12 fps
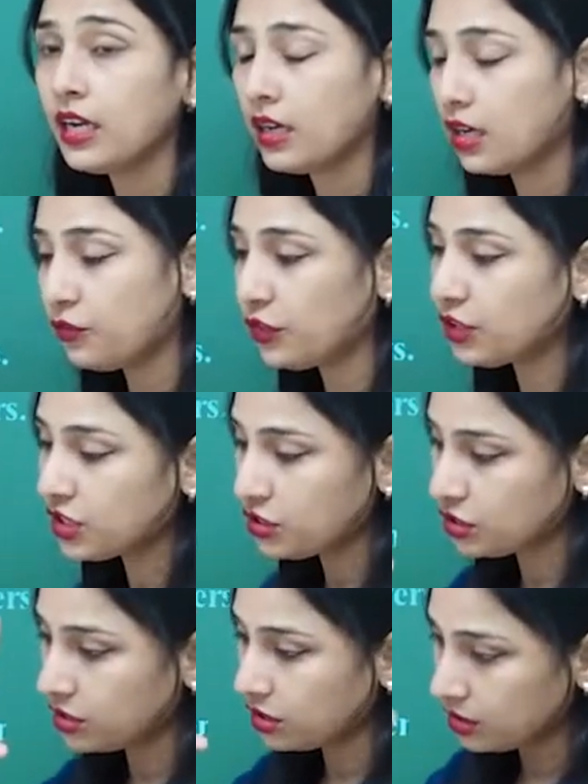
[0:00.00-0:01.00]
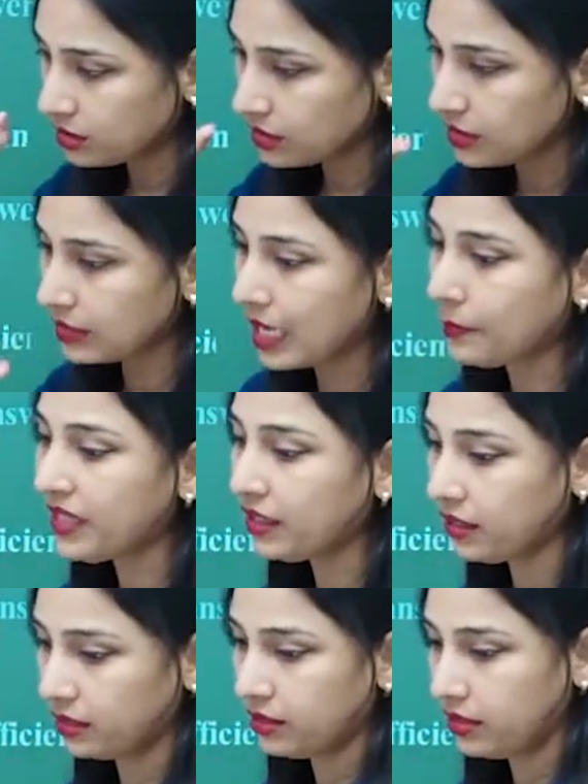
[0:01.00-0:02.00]
If you are just
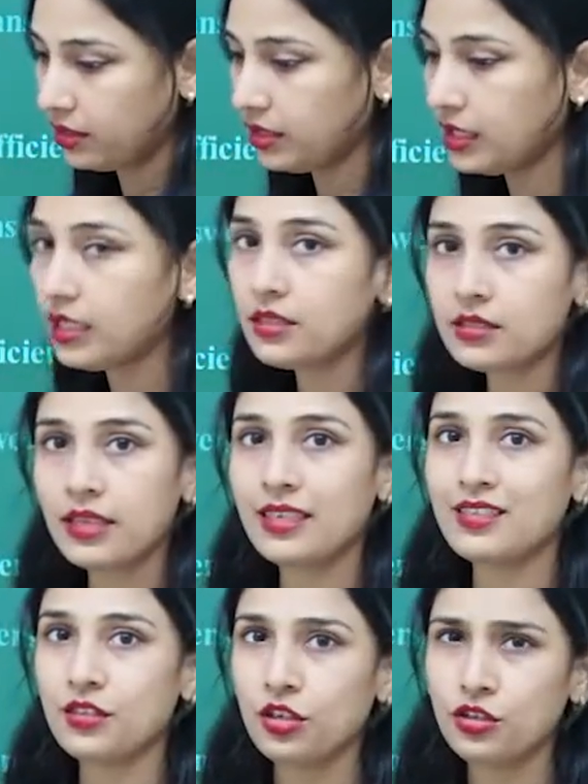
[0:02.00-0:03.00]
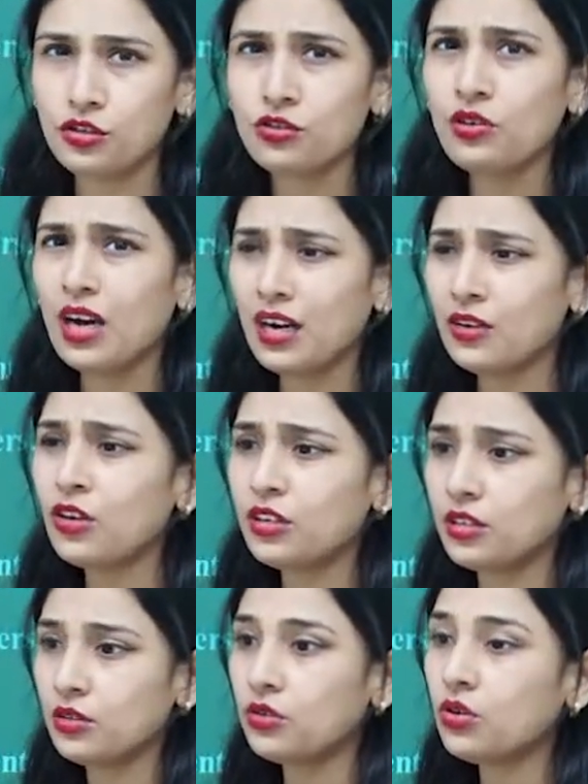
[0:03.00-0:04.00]
snapping these things, you are not,
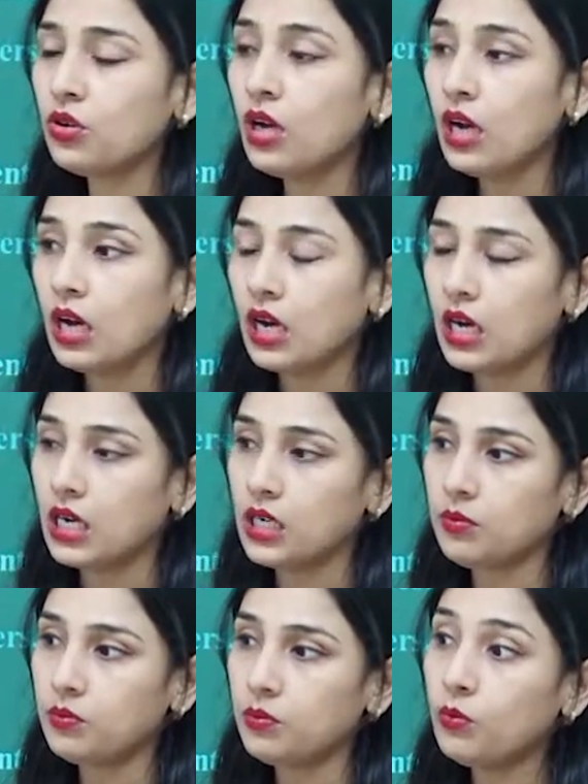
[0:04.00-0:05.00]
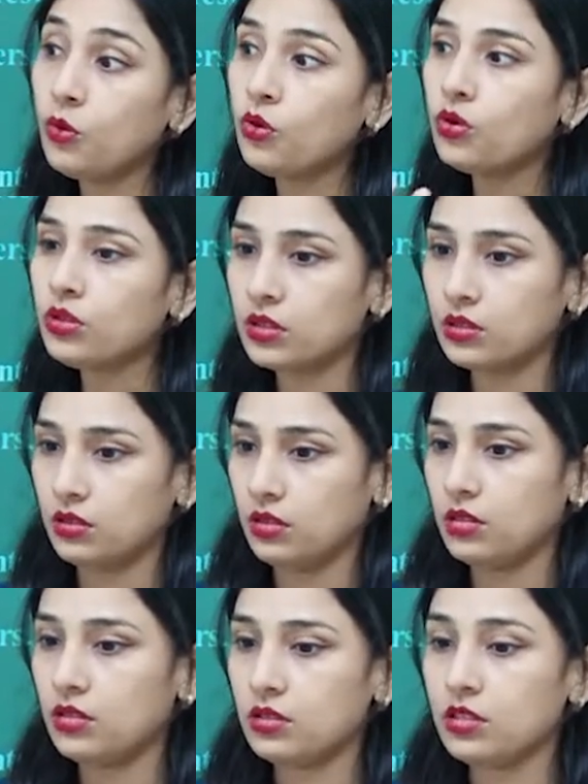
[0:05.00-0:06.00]
more
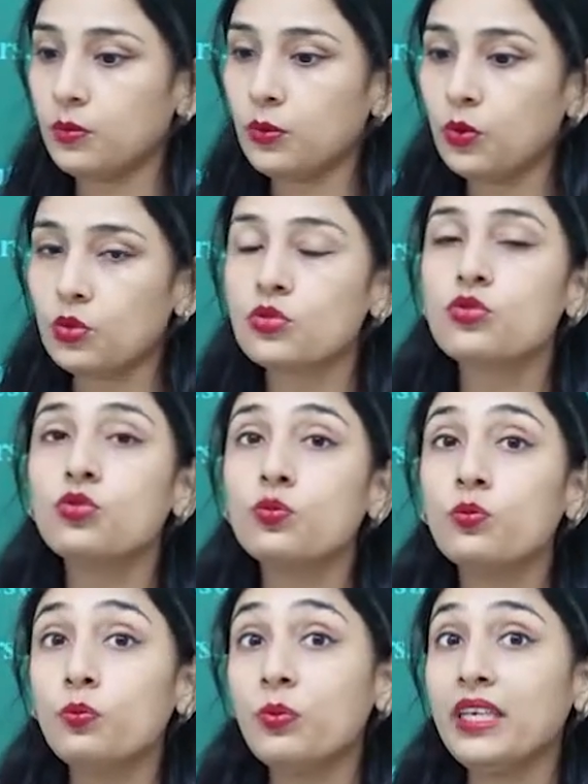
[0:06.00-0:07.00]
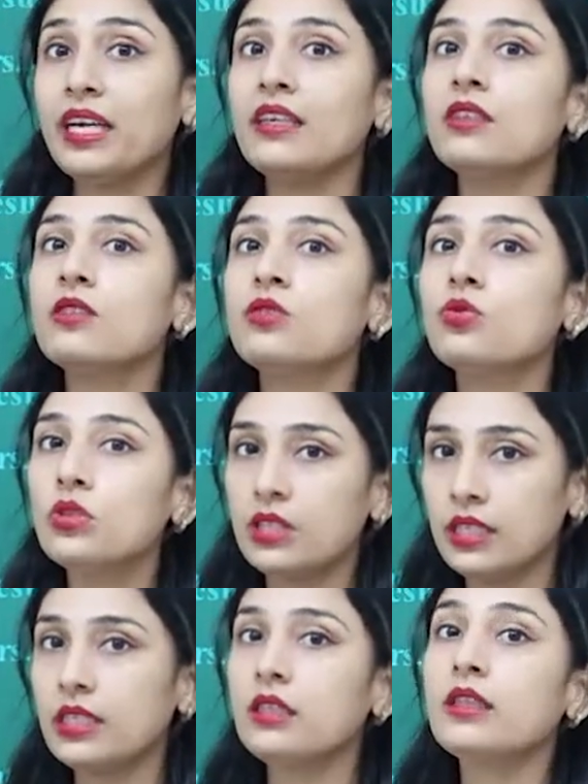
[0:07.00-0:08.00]
supposed to be understood
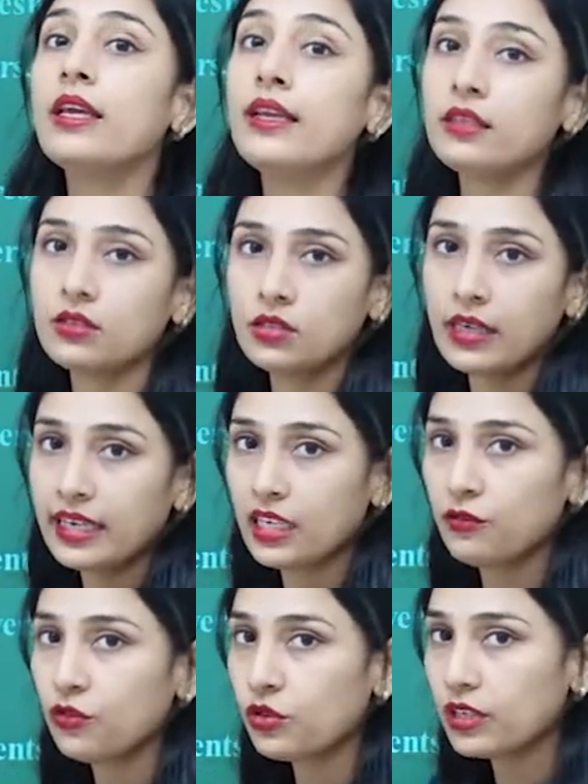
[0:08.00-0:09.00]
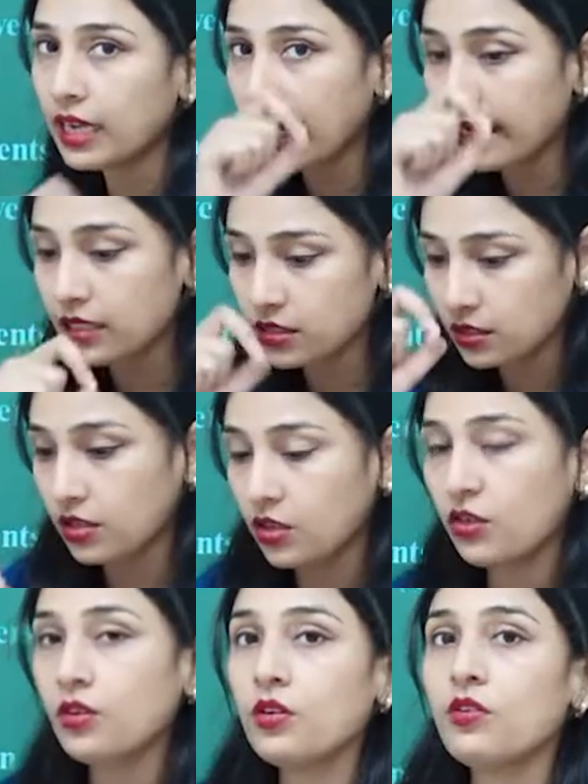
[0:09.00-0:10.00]
the things, right? If you write
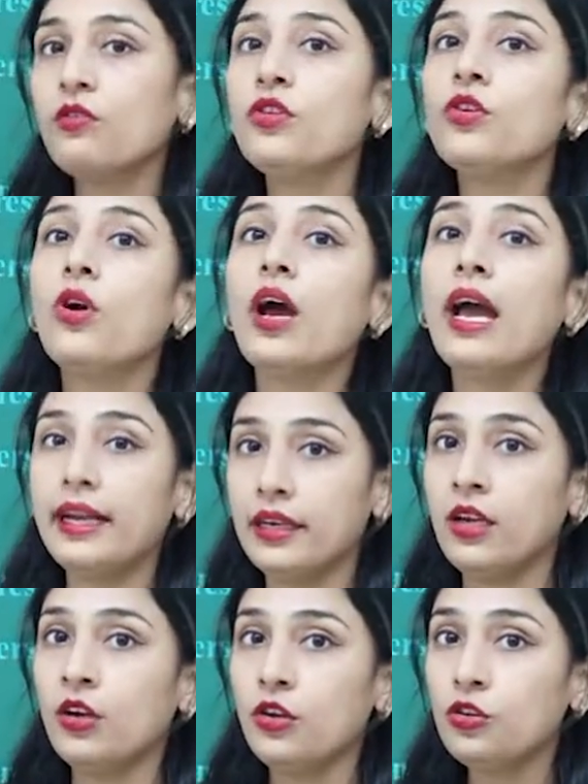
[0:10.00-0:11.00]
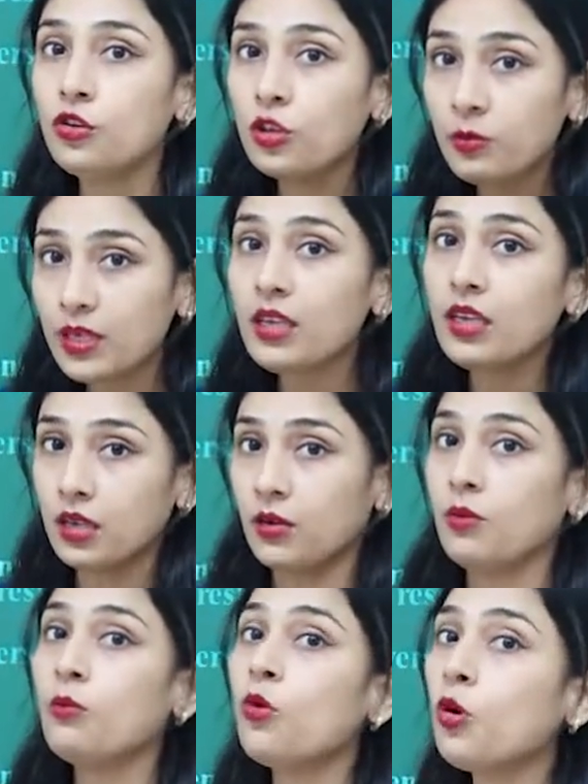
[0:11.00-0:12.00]
with your hand, you will be
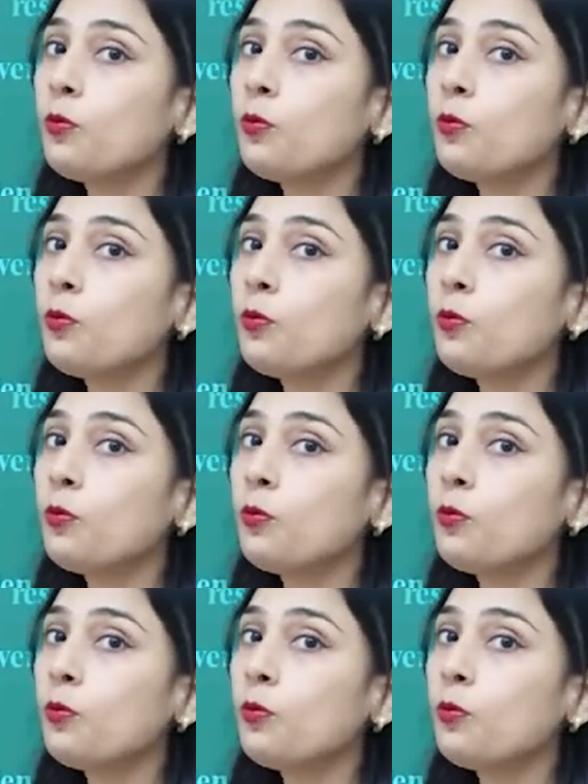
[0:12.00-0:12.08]
more